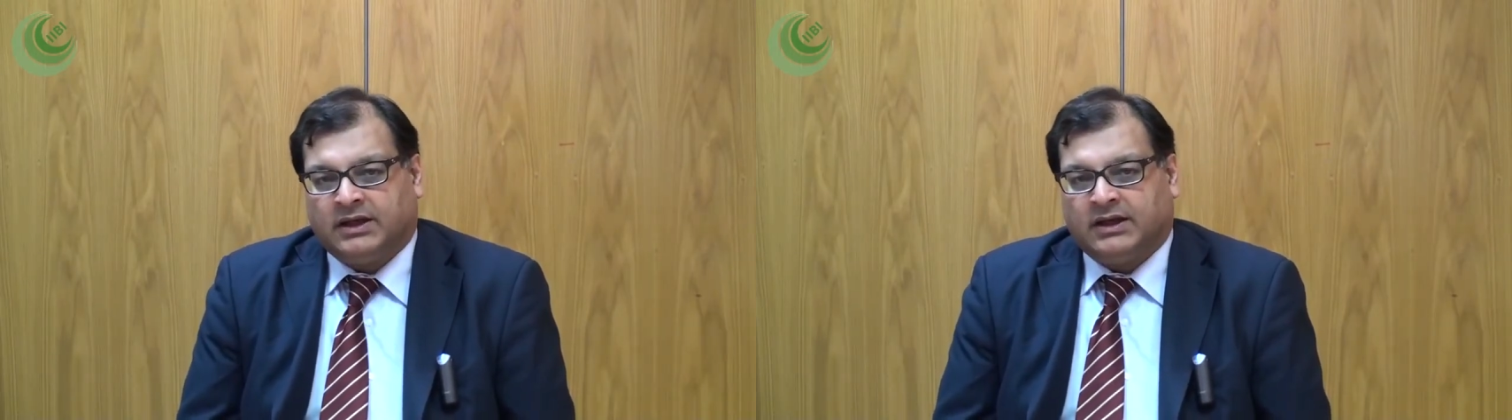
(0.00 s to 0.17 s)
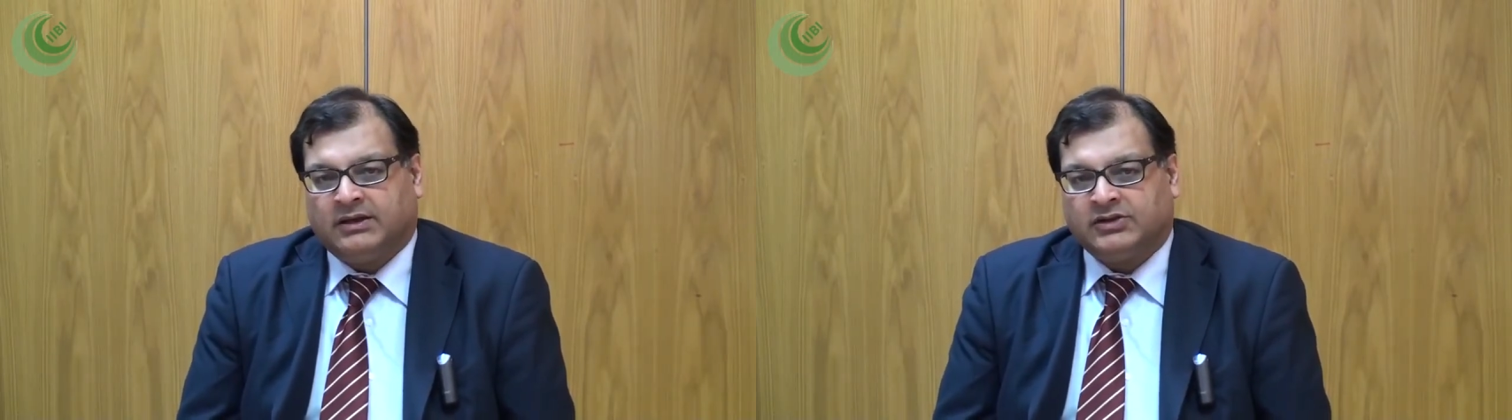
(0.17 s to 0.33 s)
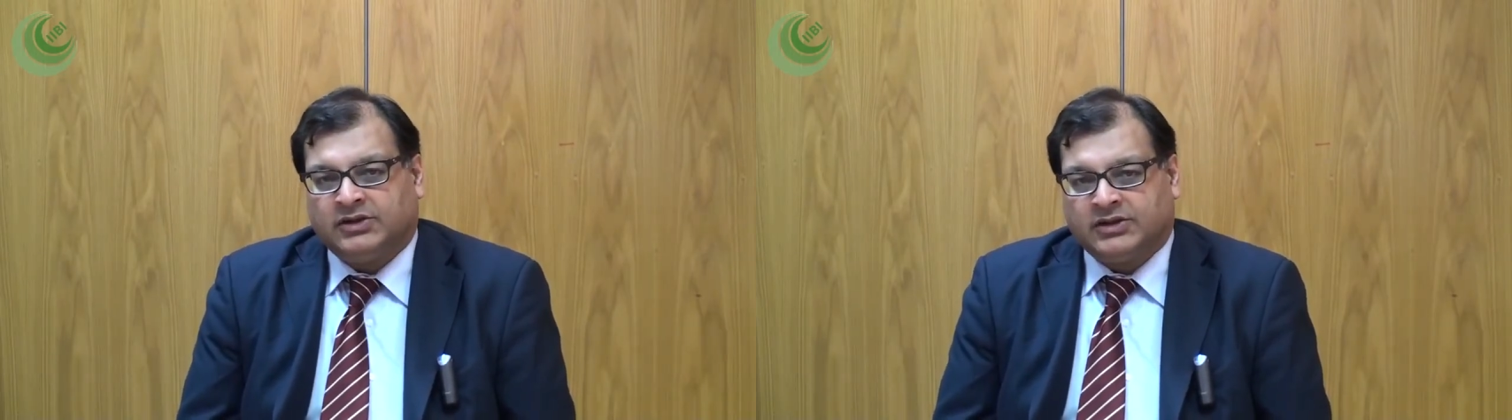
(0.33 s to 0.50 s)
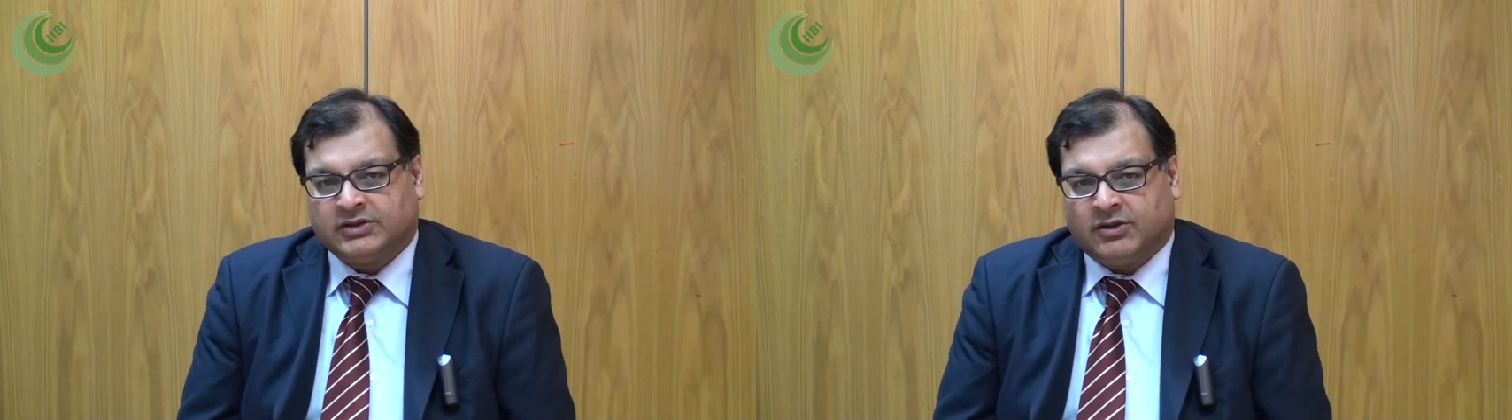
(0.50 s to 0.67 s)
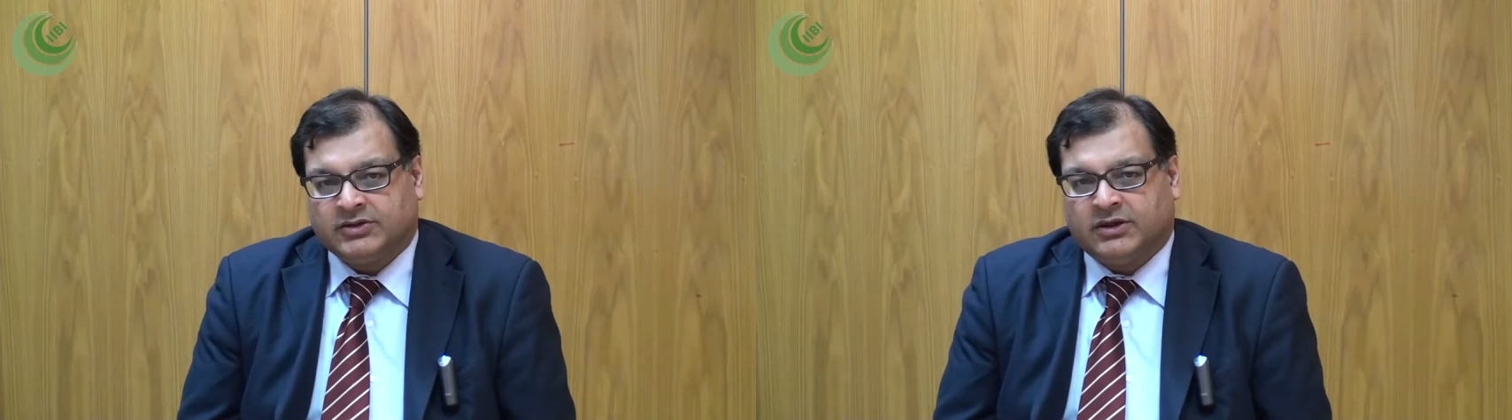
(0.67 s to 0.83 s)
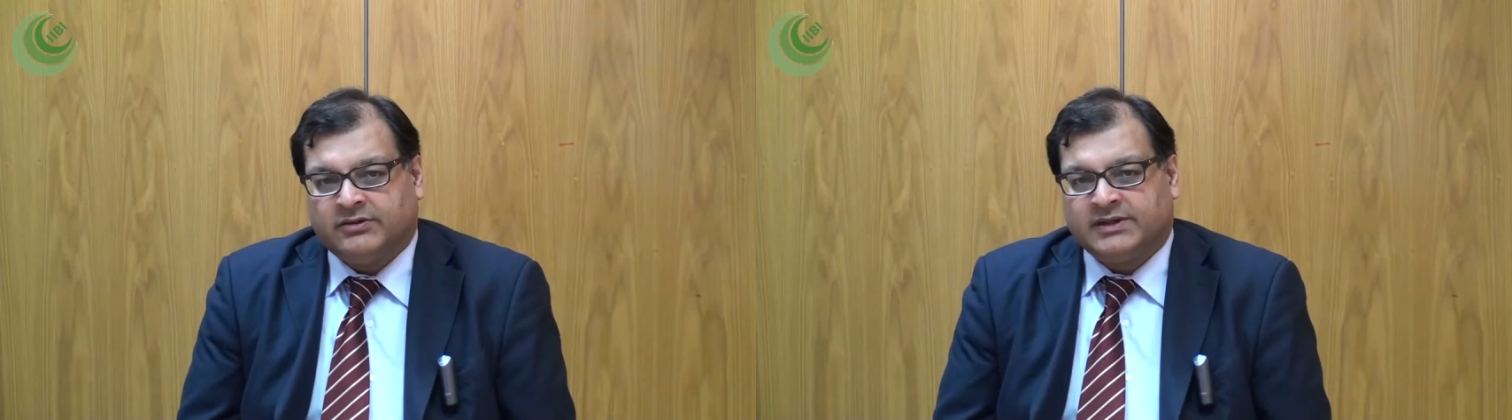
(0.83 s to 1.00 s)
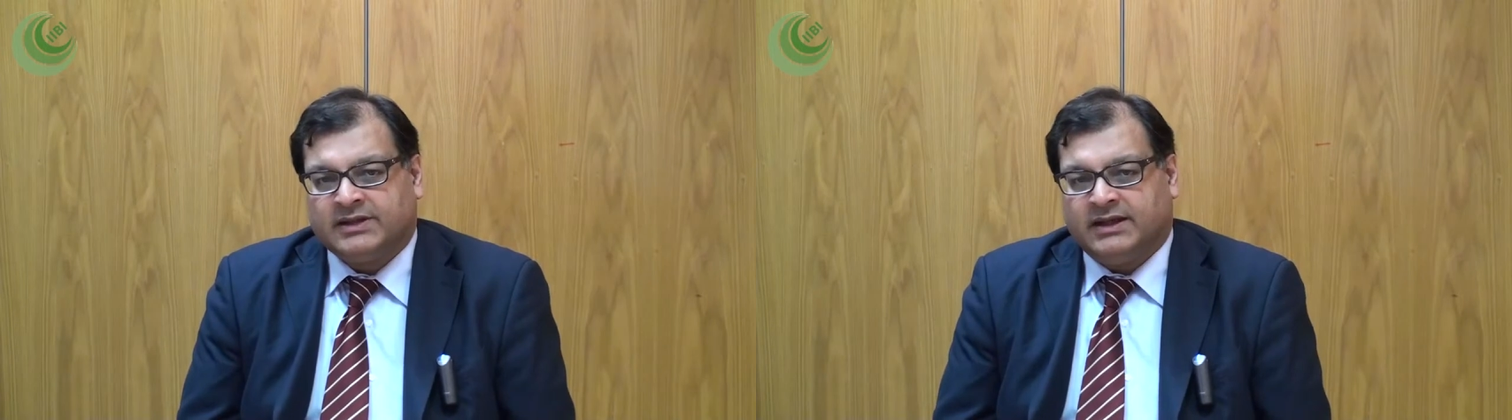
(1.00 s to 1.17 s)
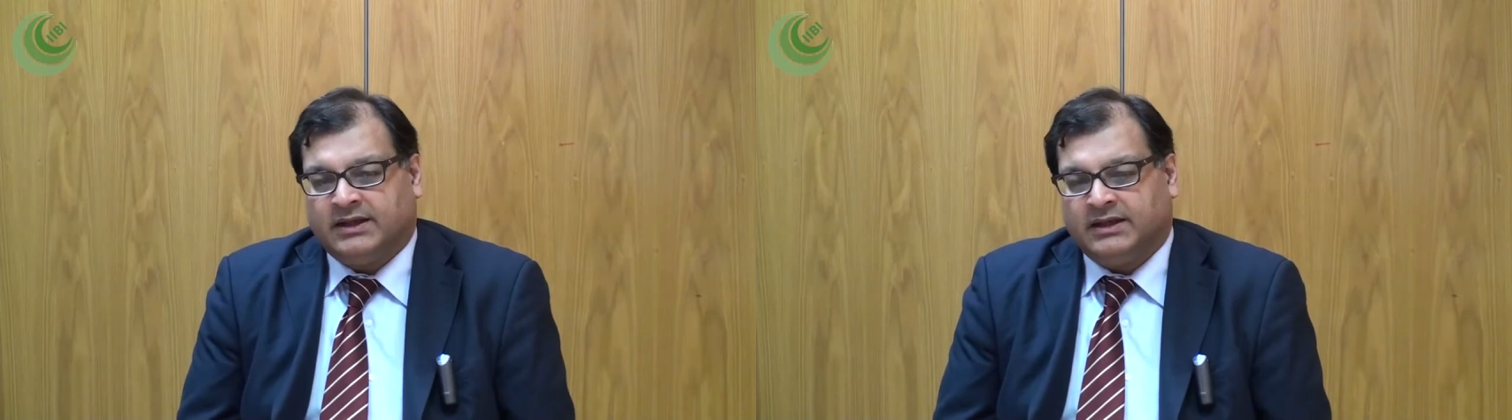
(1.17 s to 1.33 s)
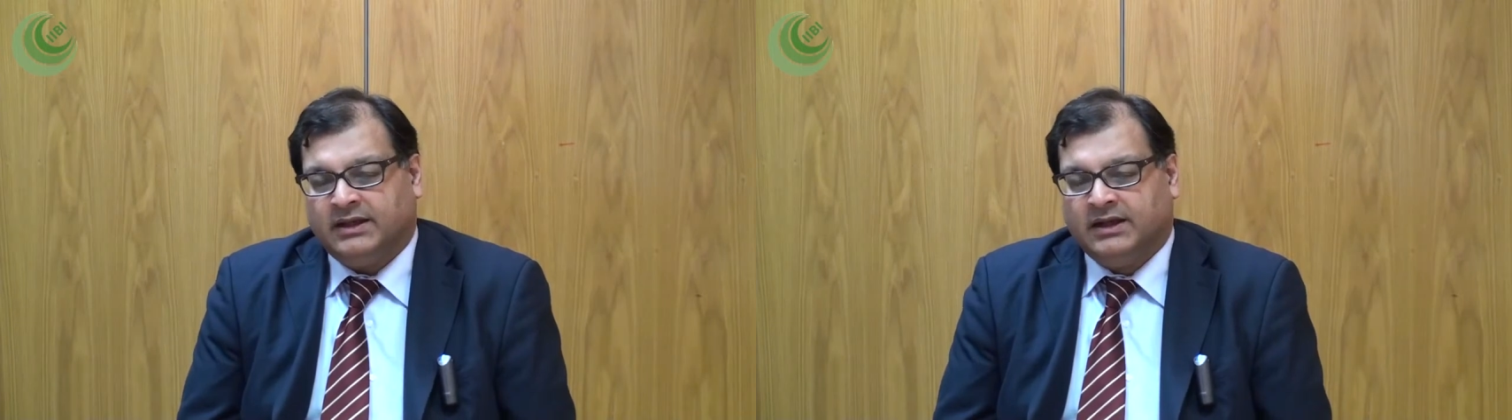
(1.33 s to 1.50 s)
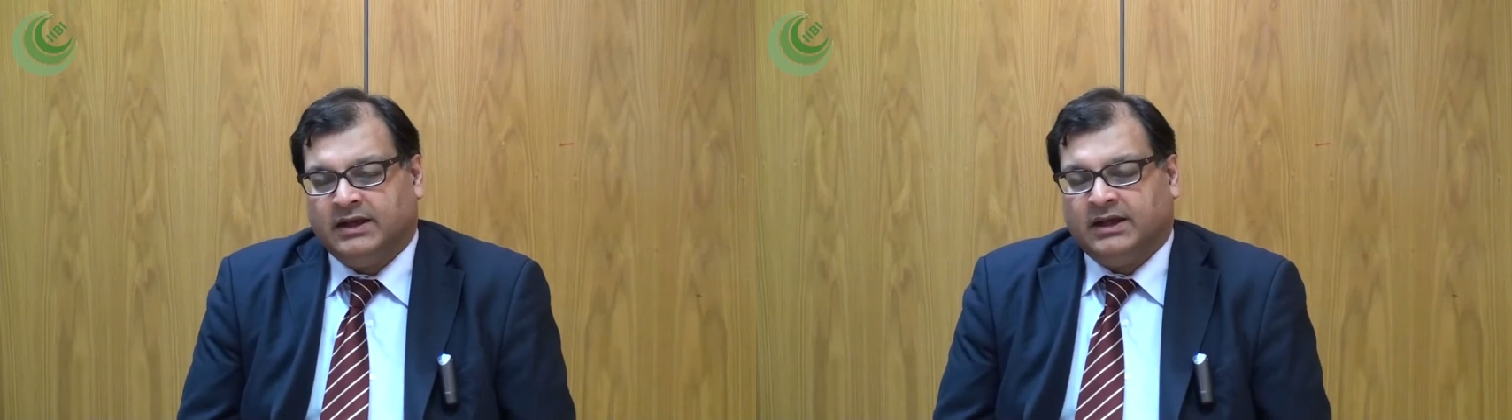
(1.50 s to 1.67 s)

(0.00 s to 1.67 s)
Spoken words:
Sharia scholars obviously